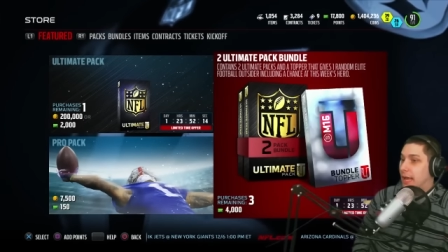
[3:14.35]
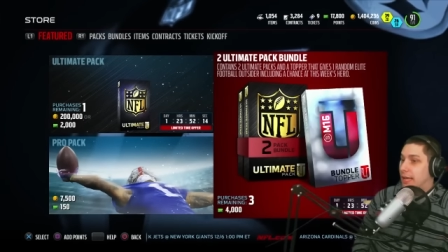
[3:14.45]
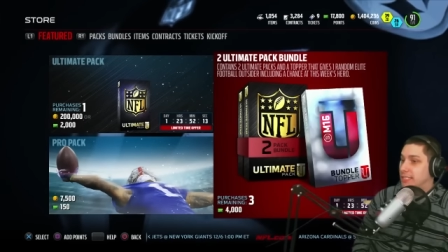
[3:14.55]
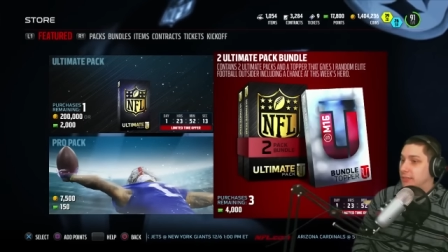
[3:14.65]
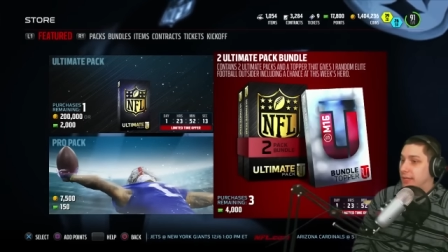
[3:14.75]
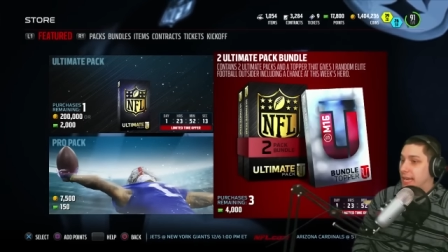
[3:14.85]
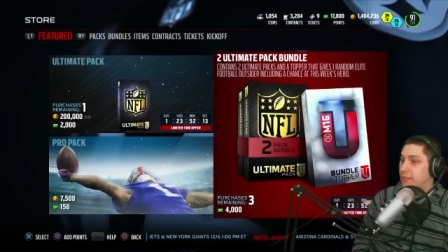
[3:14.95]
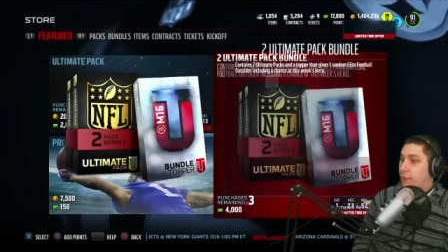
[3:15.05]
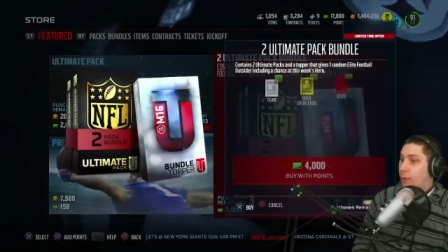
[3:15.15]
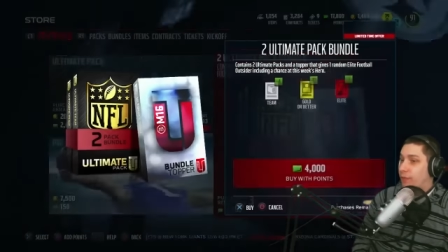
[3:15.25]
Uh, so again,
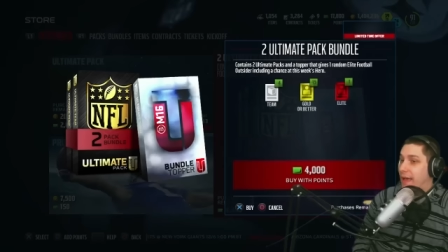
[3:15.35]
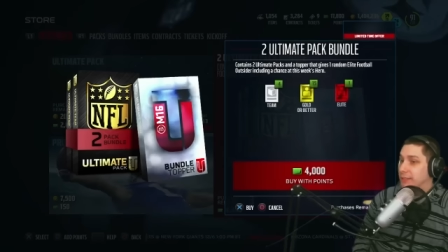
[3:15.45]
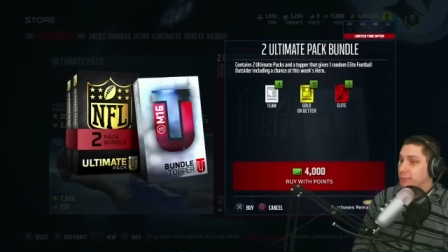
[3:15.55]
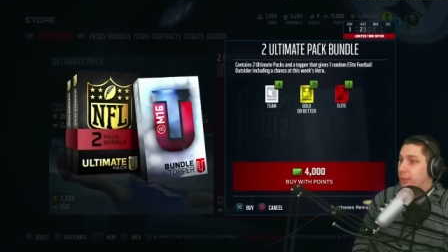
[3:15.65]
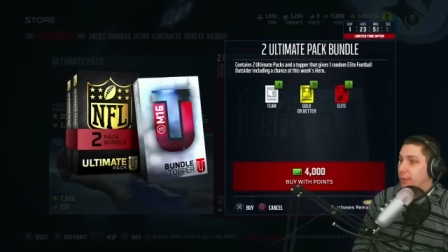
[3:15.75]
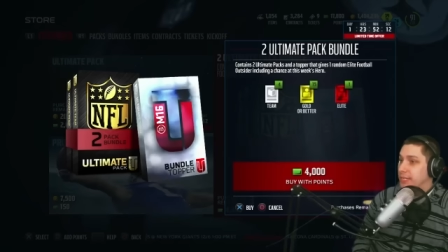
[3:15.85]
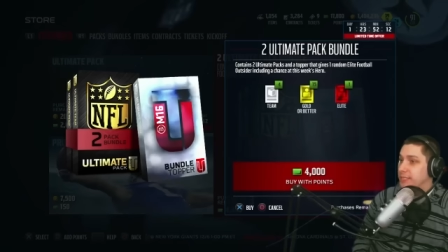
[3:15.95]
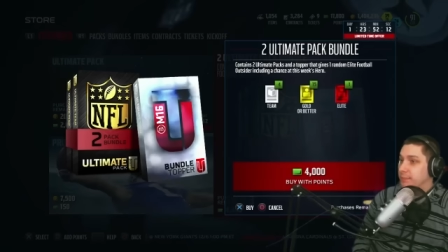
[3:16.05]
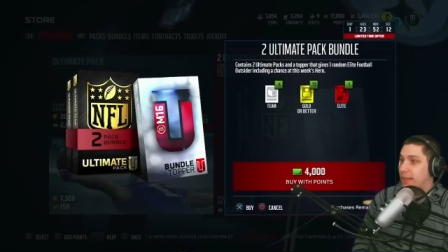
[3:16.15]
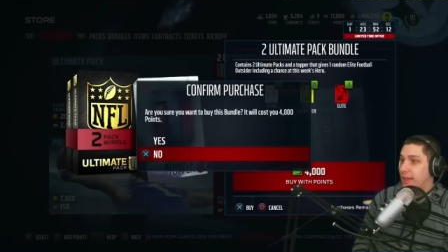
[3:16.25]
it's 4,000
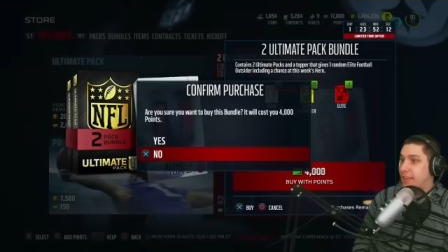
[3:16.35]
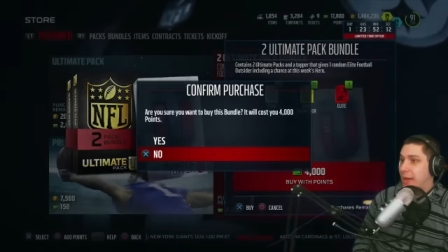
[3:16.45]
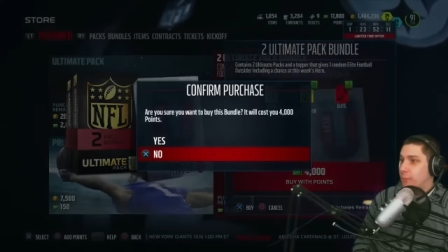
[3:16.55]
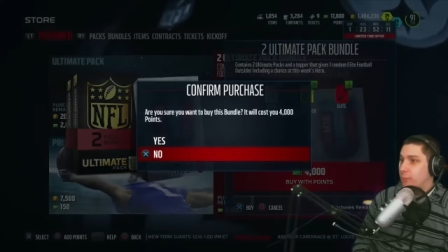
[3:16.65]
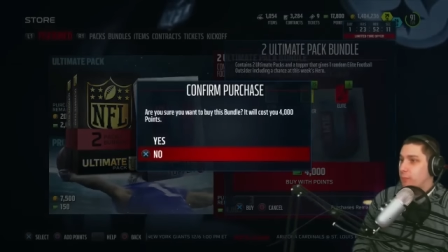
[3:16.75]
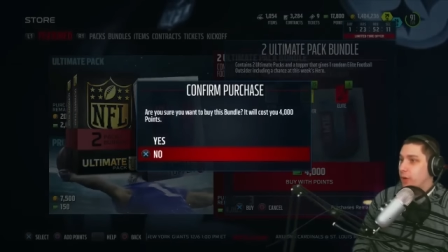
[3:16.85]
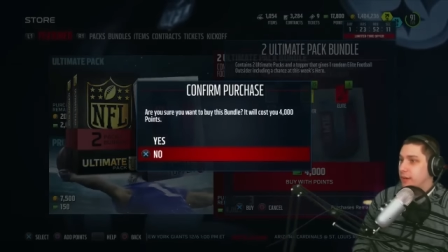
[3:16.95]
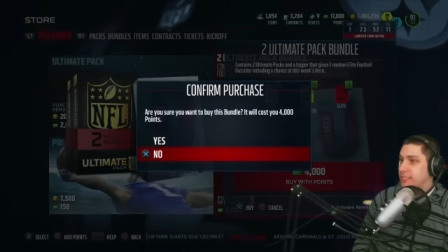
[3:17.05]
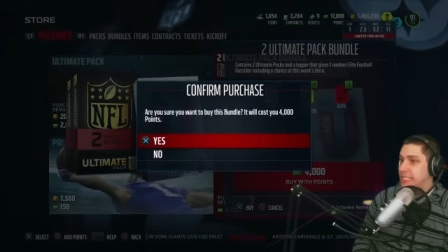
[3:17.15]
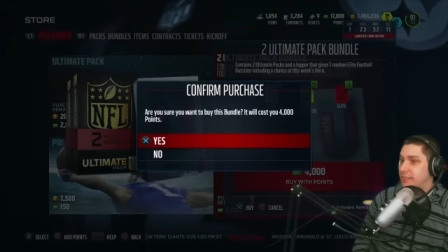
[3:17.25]
points. I've got,
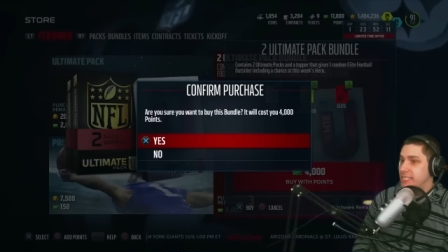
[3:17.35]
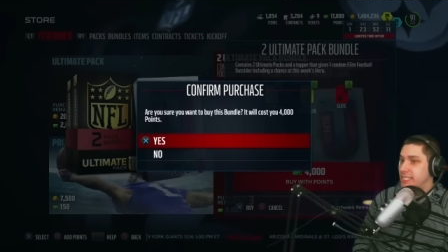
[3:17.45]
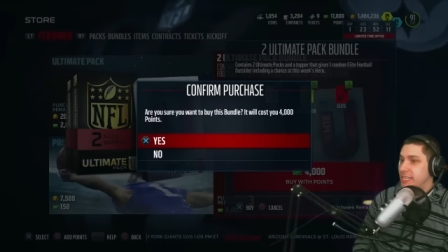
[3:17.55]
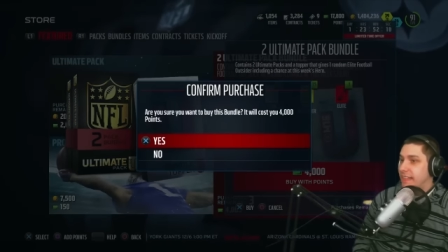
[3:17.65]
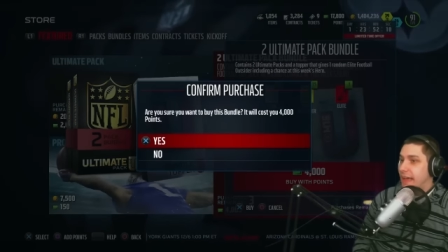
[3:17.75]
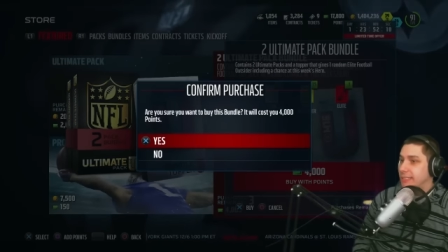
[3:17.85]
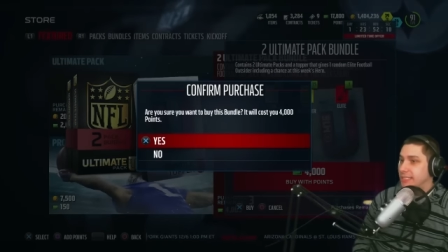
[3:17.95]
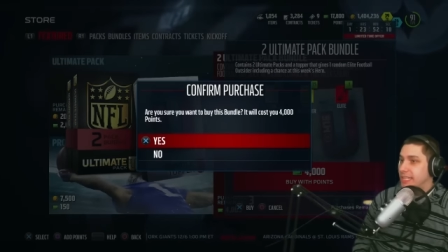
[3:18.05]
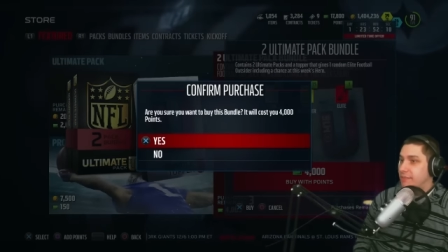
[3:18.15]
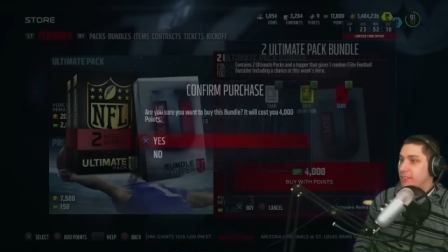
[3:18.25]
what,
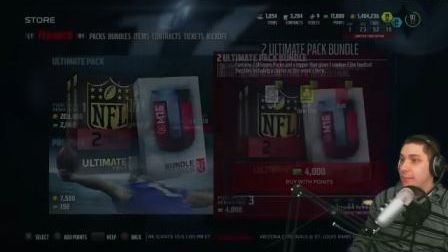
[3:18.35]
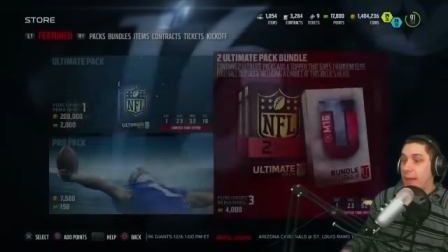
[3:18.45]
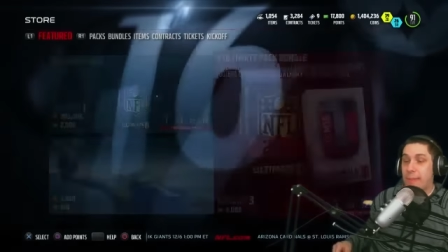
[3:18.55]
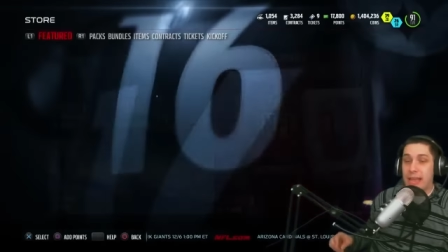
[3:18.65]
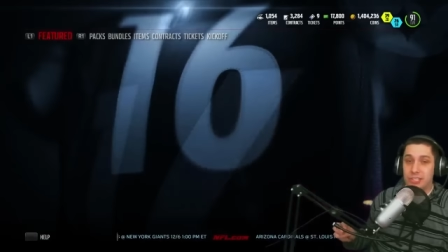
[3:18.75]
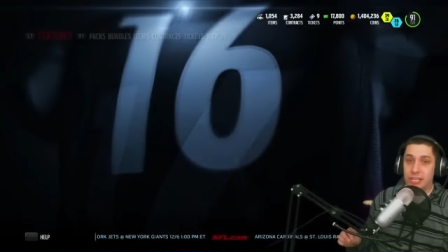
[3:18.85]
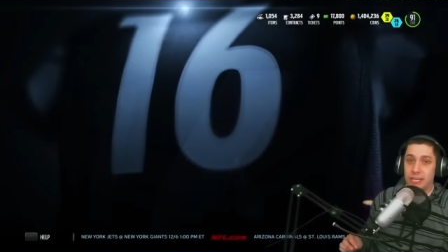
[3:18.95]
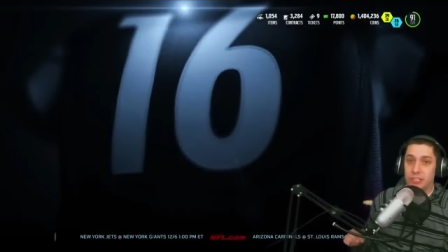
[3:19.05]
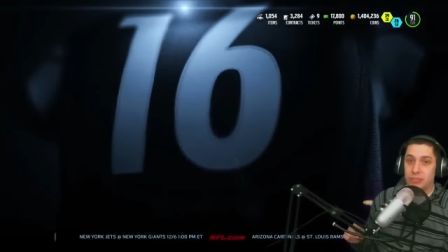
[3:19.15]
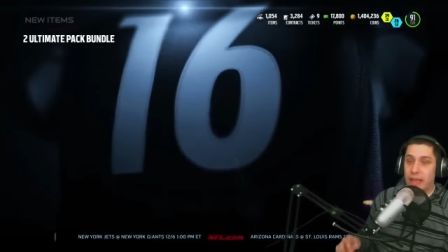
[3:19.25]
17,000 saved up. I'm actually
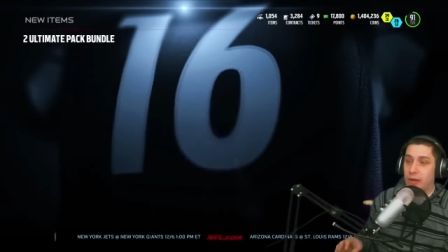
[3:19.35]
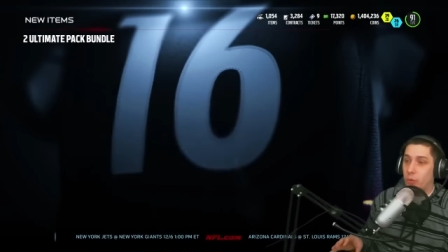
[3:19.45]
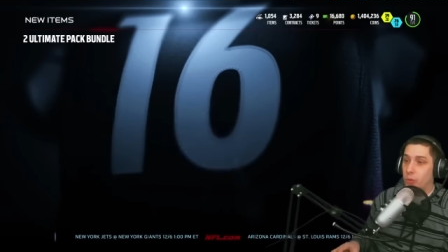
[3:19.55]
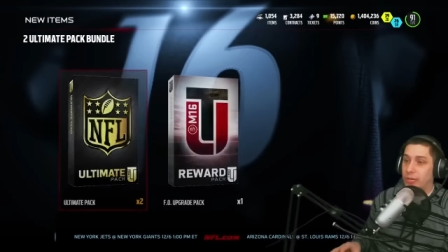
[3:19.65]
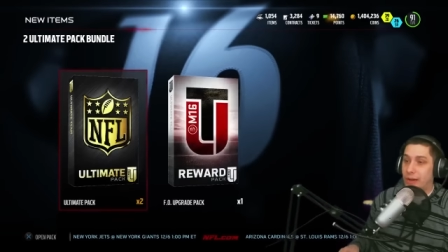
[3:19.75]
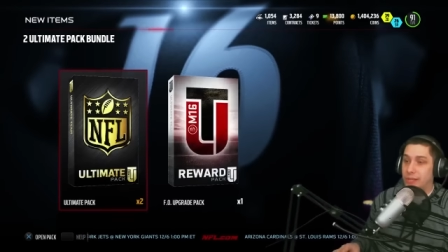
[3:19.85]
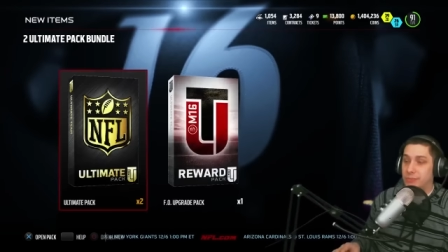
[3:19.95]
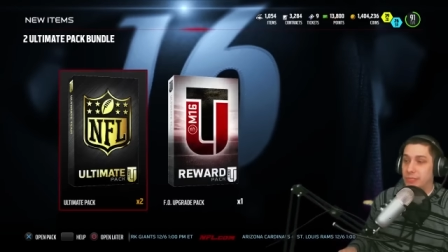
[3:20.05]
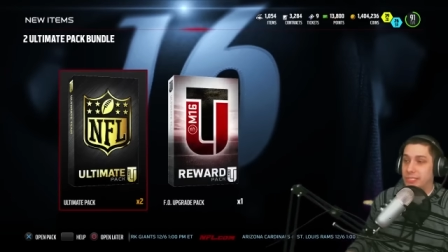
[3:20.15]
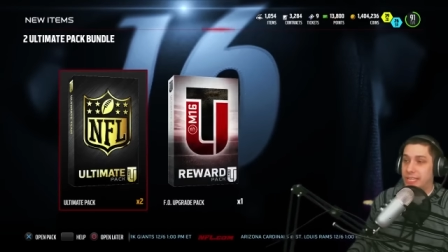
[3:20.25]
going to try and hold out
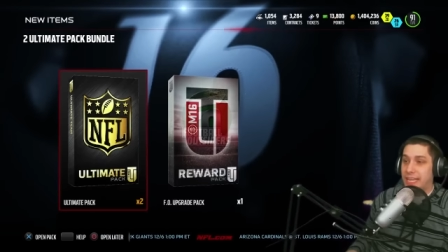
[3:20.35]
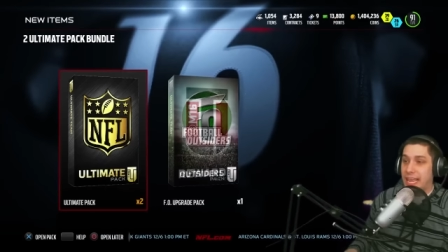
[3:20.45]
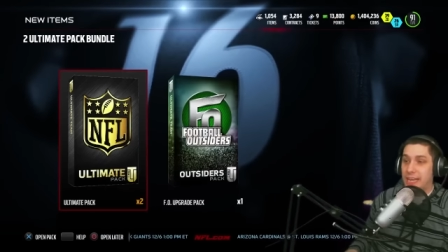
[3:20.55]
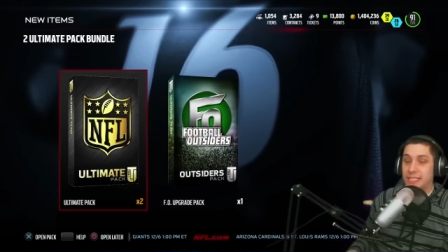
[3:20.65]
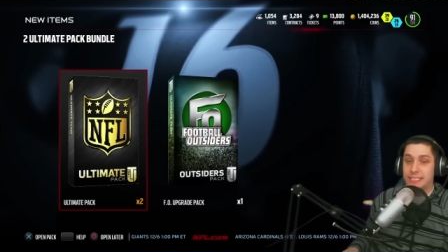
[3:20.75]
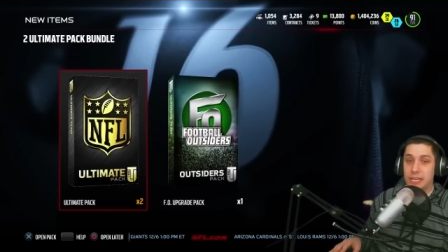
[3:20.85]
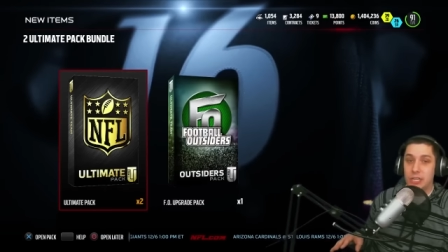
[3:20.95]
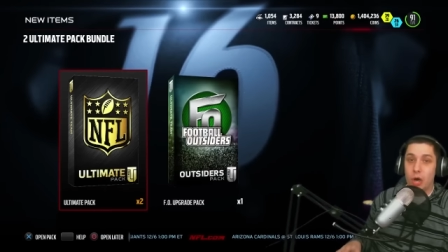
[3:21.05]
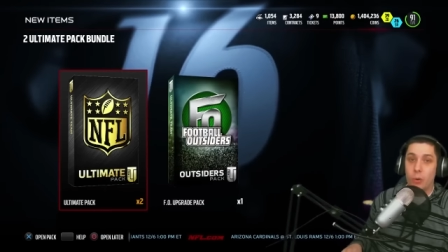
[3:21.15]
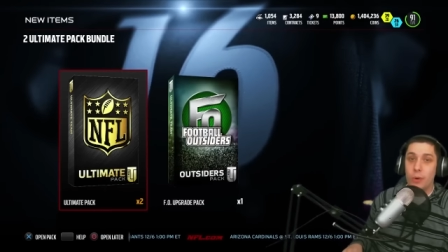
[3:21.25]
as much as I can because I
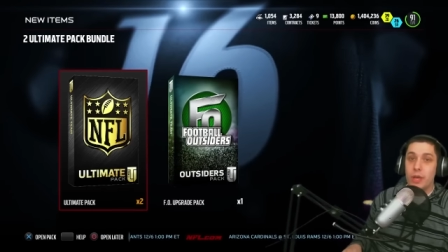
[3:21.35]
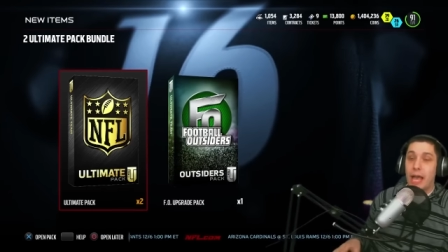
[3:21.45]
know,